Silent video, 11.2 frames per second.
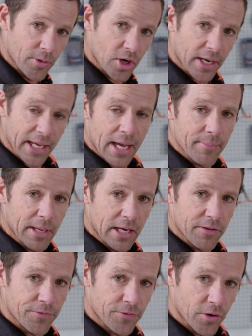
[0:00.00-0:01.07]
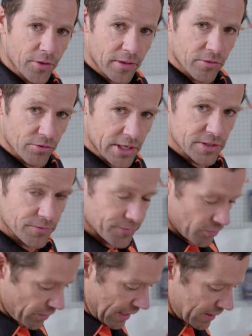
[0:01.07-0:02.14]
I'm not going to come any further. The reason
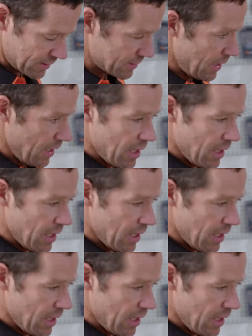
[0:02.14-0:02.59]
for that is